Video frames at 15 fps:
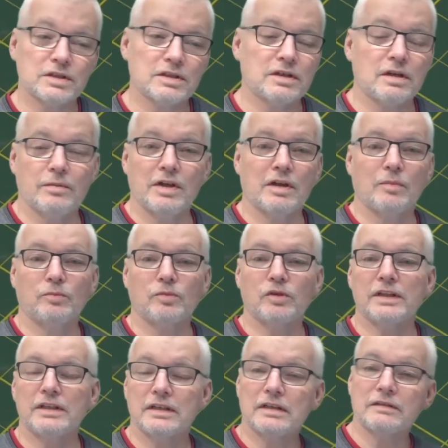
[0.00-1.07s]
It's going to be a
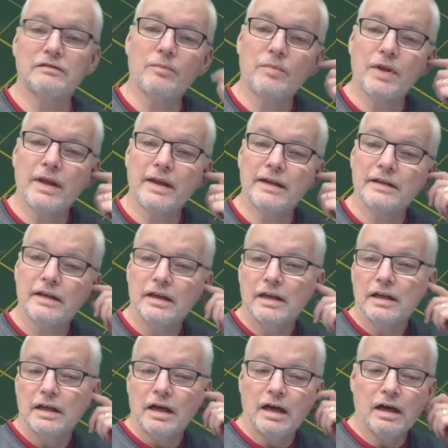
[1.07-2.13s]
completely different pin,
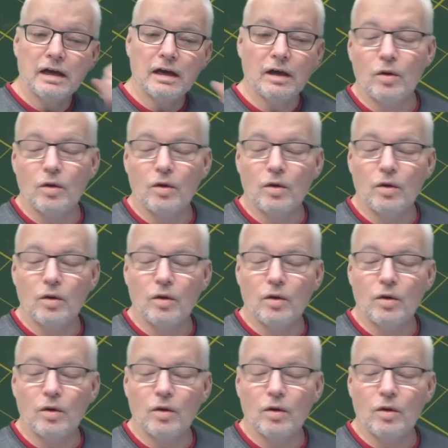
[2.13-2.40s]
a